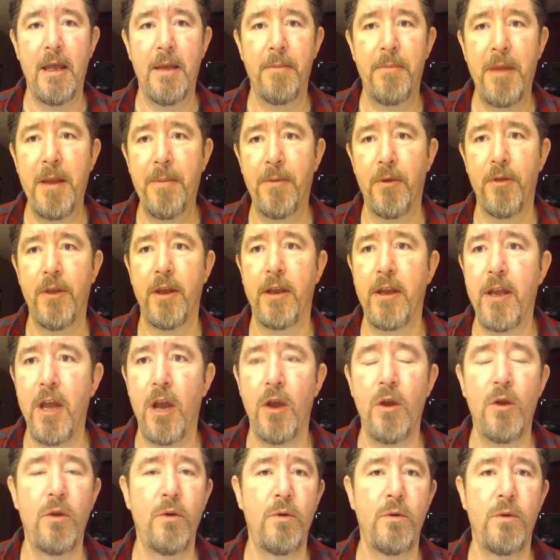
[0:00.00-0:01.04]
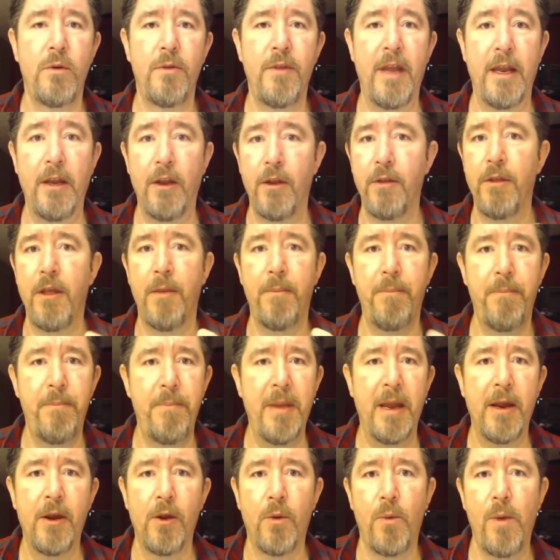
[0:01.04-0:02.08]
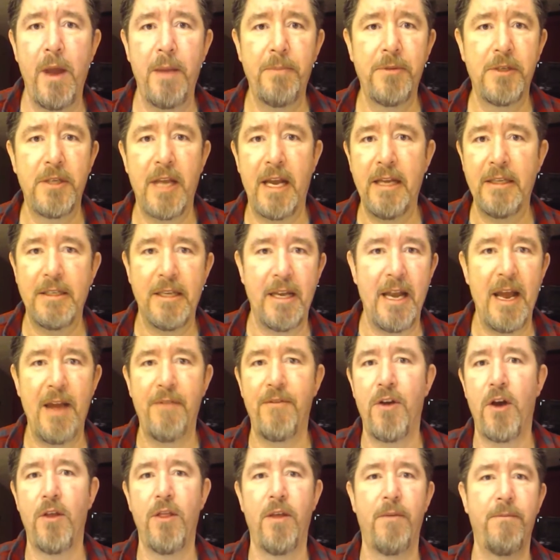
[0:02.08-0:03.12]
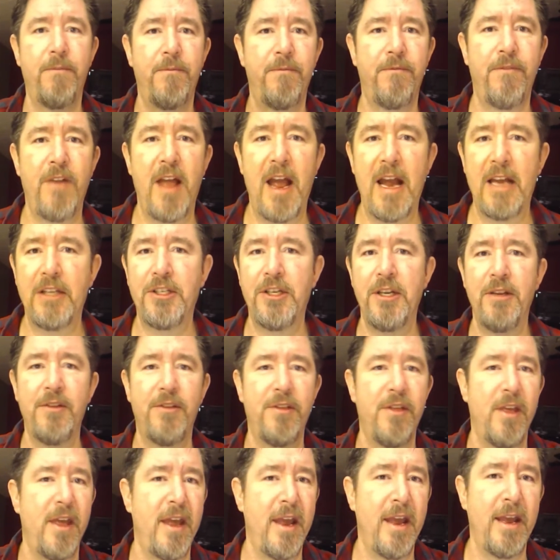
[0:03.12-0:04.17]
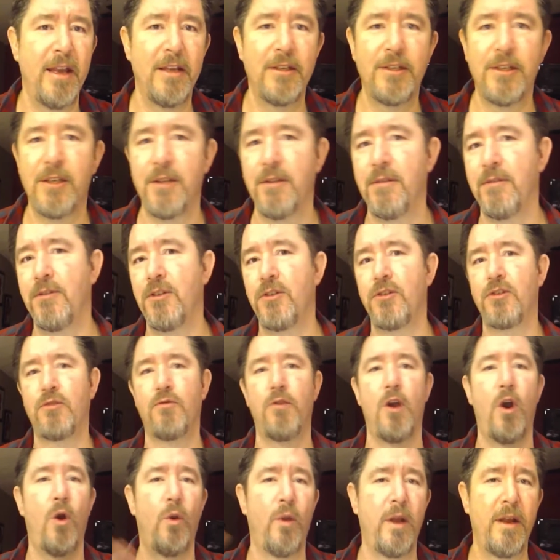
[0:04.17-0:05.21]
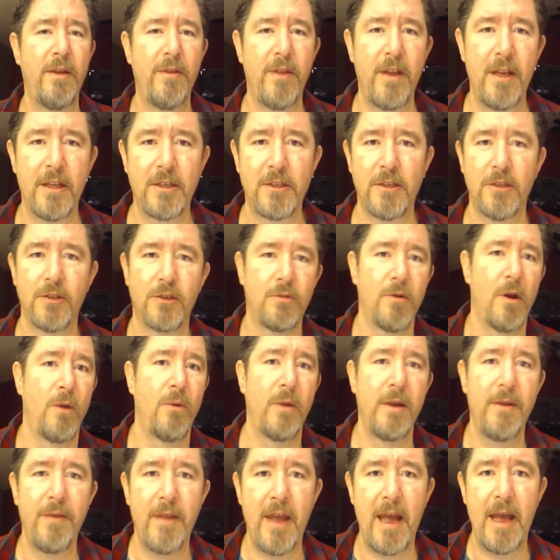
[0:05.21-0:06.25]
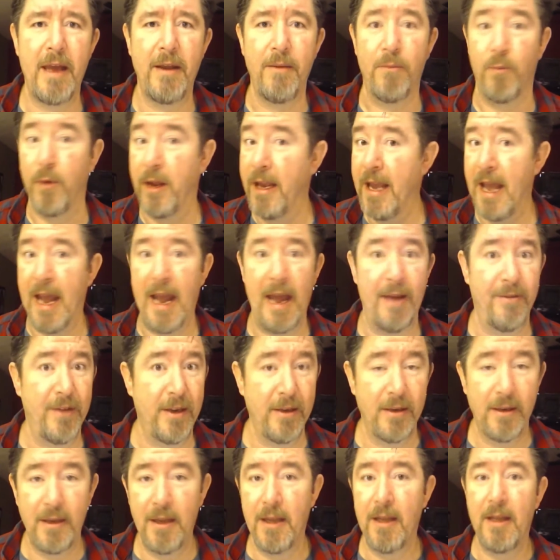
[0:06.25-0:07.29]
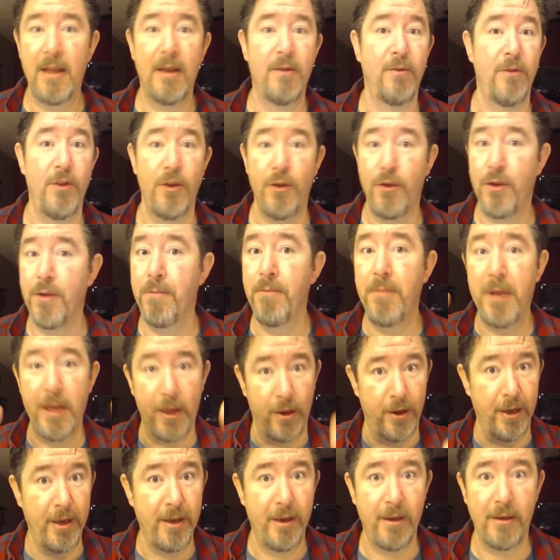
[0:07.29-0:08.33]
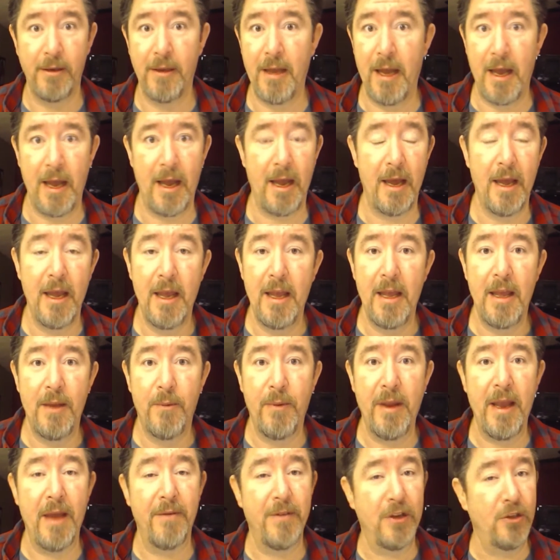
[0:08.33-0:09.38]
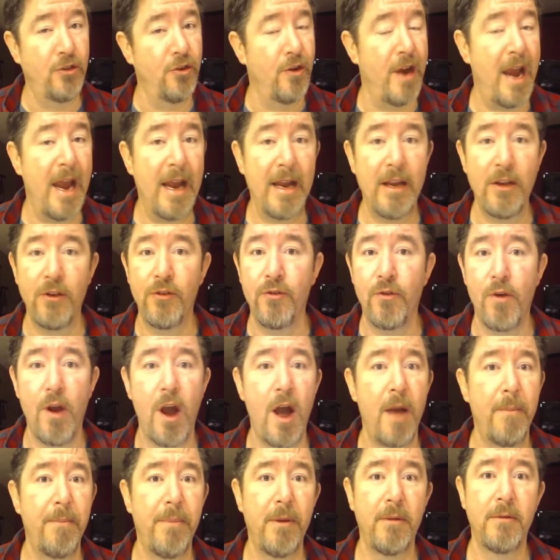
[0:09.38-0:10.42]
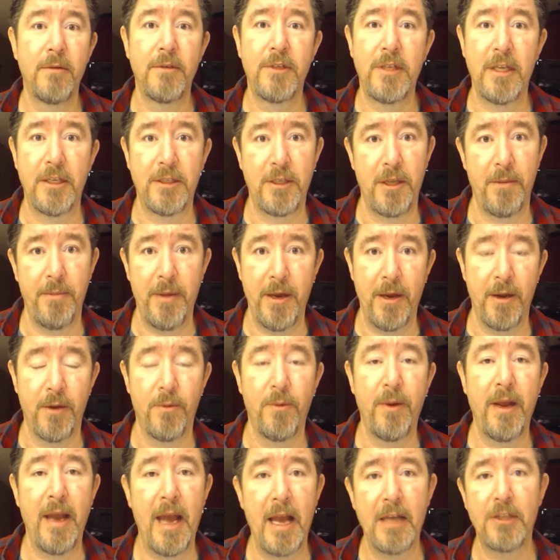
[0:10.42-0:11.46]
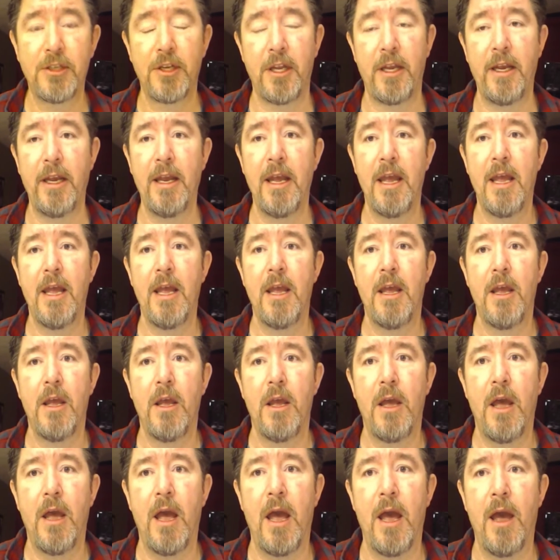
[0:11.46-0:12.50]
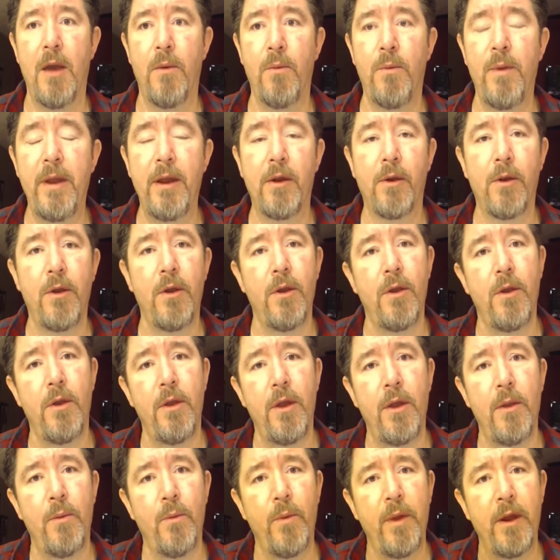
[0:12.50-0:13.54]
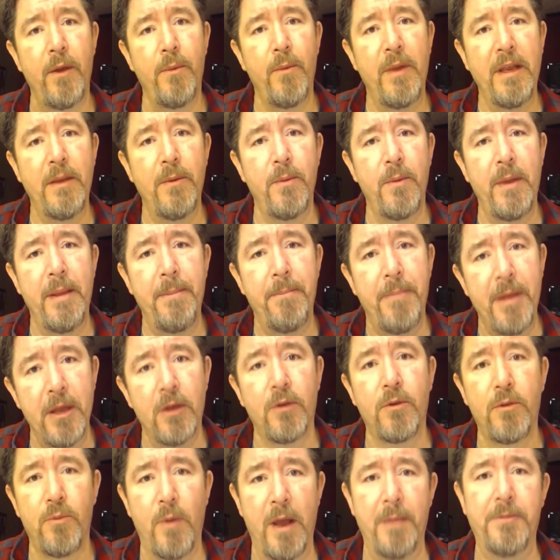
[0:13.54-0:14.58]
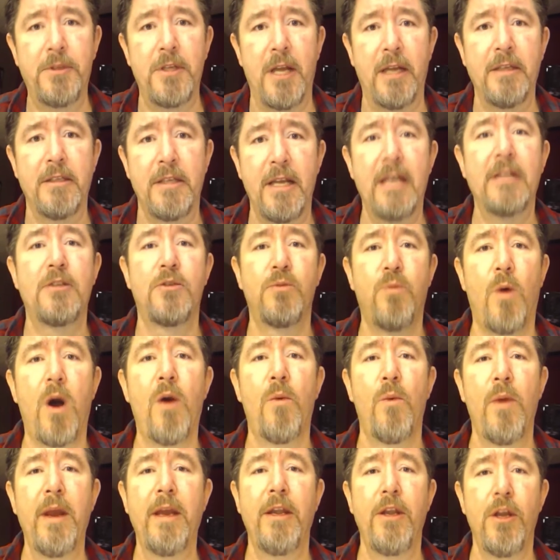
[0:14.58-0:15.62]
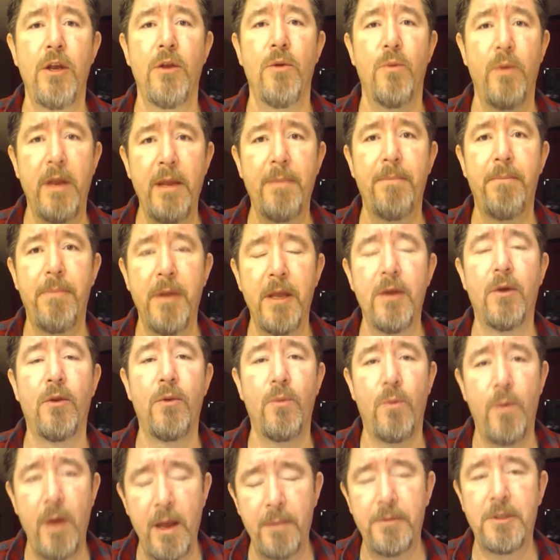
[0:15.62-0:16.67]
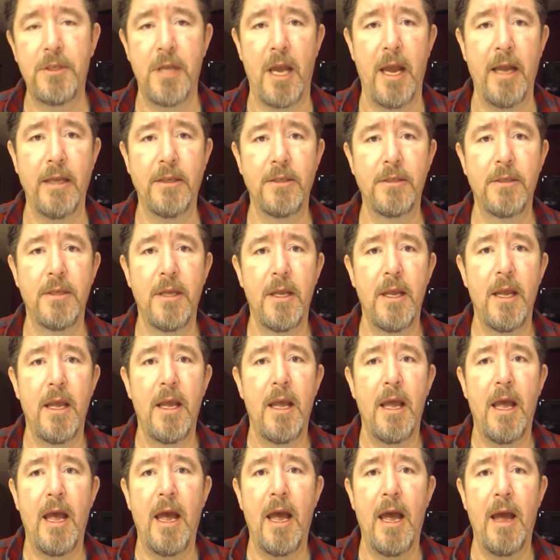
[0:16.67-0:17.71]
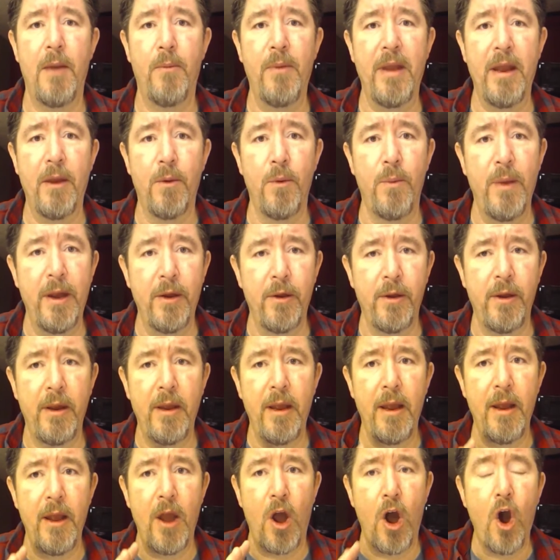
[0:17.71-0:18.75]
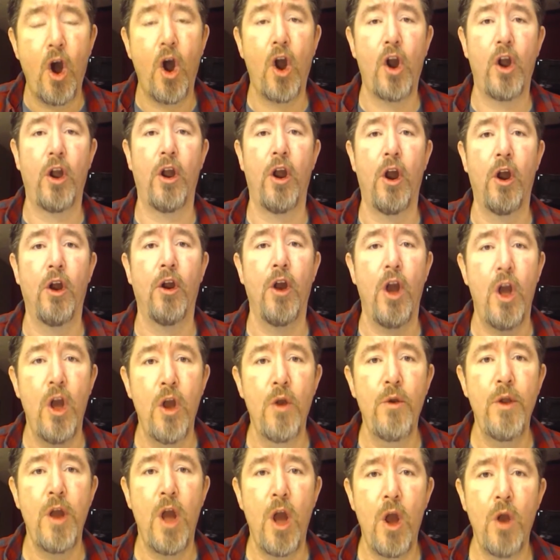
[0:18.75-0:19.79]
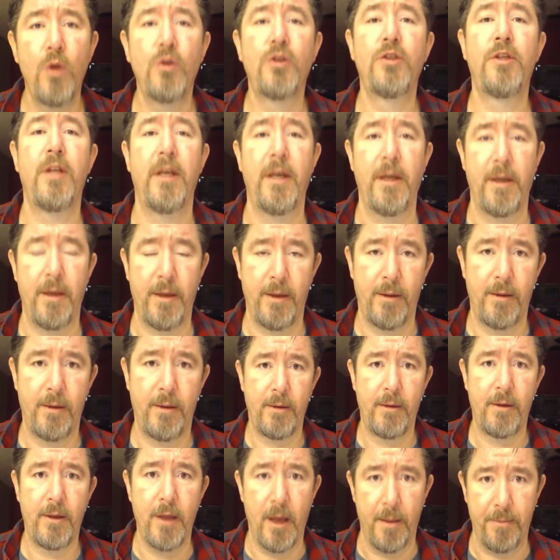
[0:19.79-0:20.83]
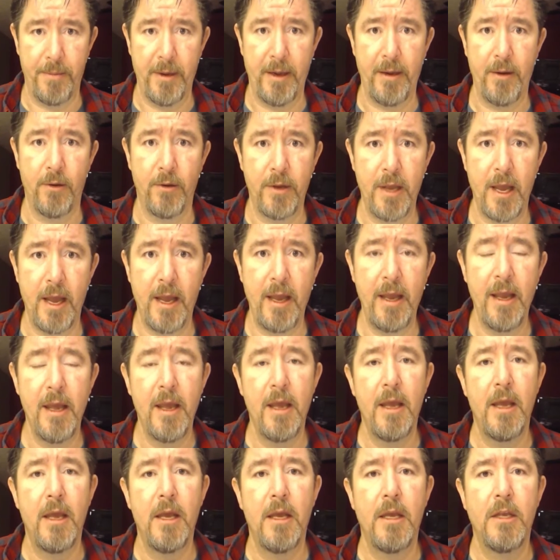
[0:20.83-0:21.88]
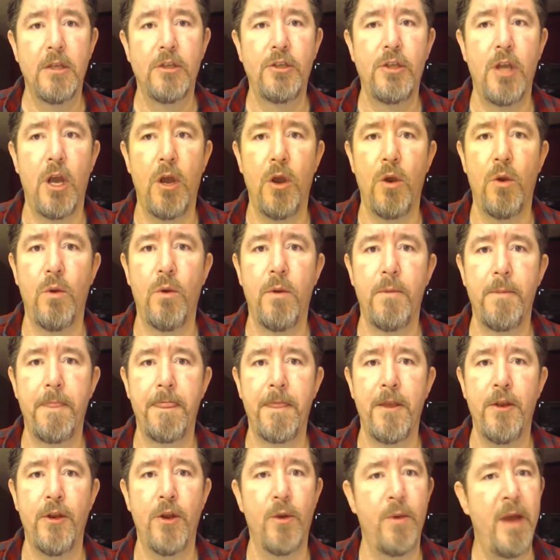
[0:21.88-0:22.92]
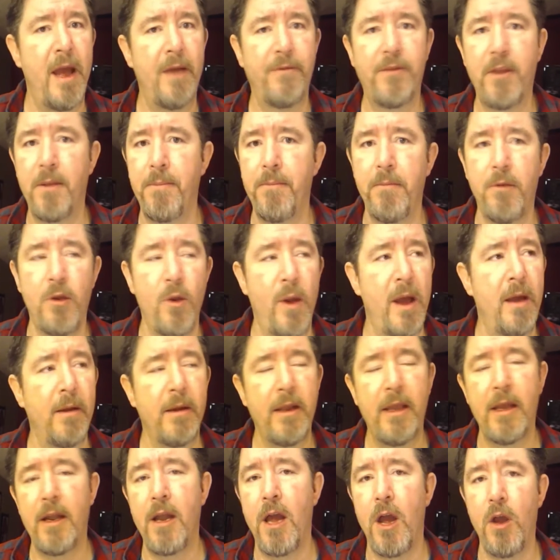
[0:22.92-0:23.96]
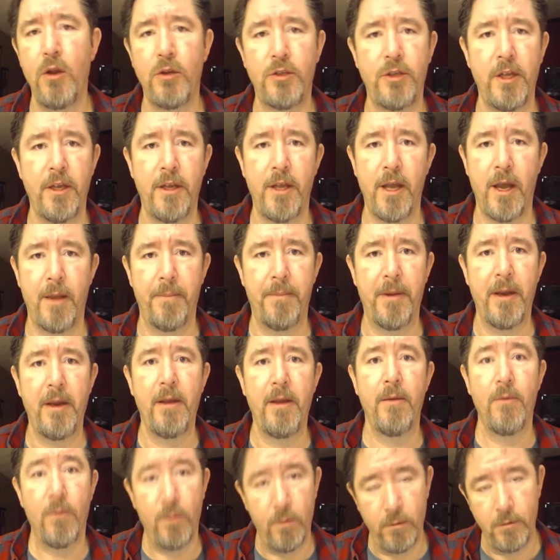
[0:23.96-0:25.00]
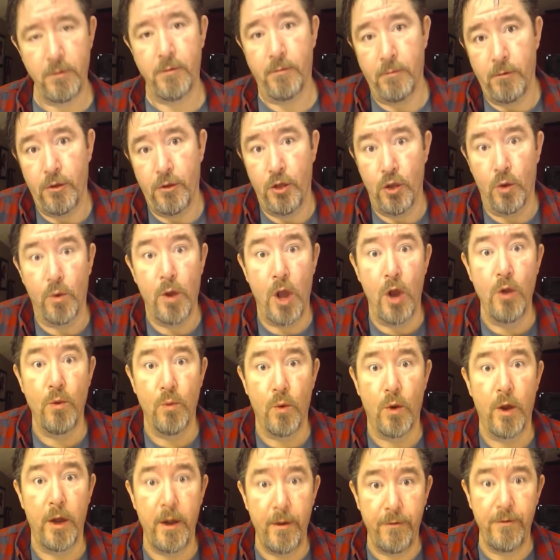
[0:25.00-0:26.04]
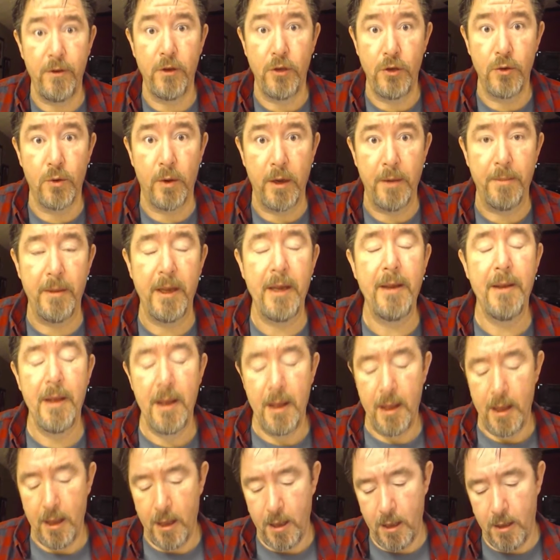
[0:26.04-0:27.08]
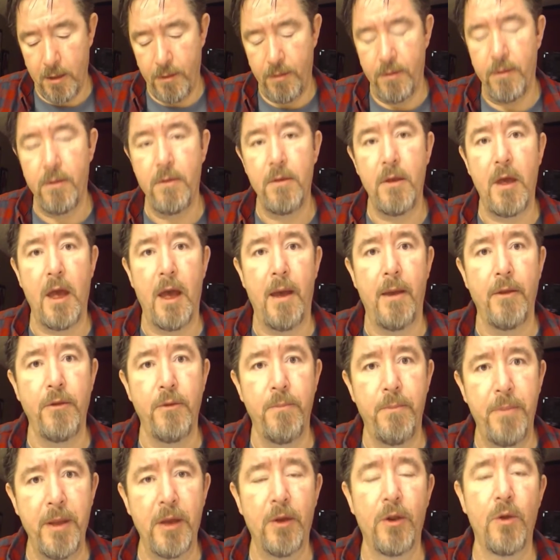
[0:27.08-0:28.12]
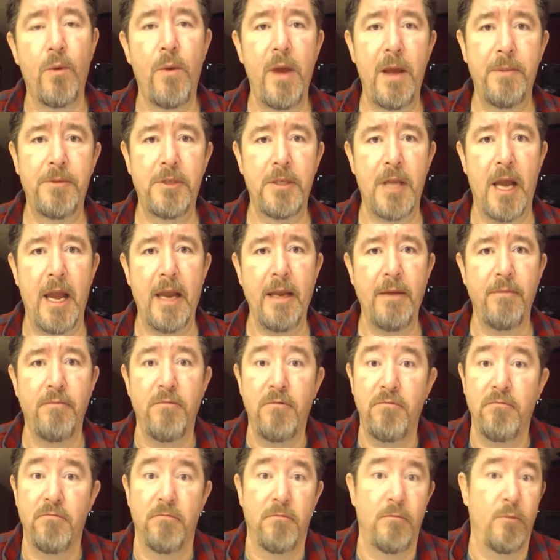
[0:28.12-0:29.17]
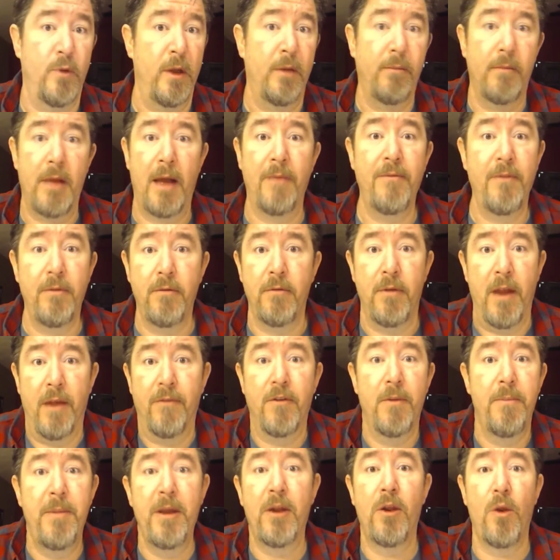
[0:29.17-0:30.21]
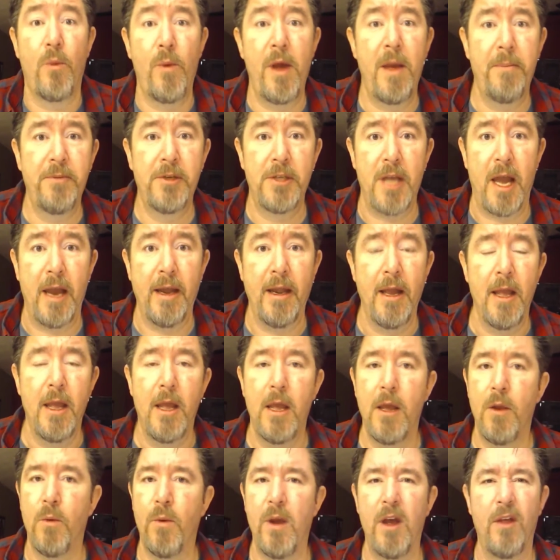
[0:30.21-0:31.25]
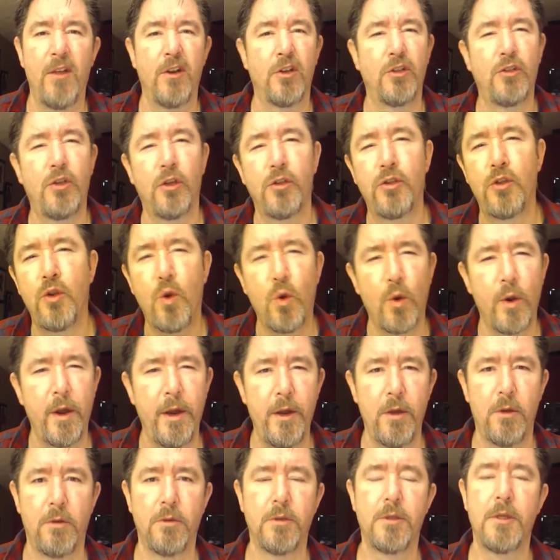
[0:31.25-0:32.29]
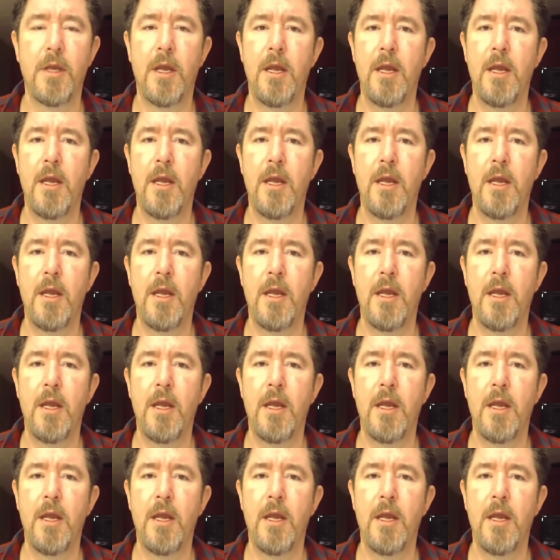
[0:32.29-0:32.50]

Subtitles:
People that the bigger websites that have all the flashing things and scrolling this and scrolling that, and we have it. You can build it. We have a drag and drop system here. We actually we build websites. That's what we do. We build websites. We are our own hosting company. Okay, so you don't have to go out and get a hosting company. You'll own one if you join me. You build a website. Well, I've never built a website. Well, there's tutorials.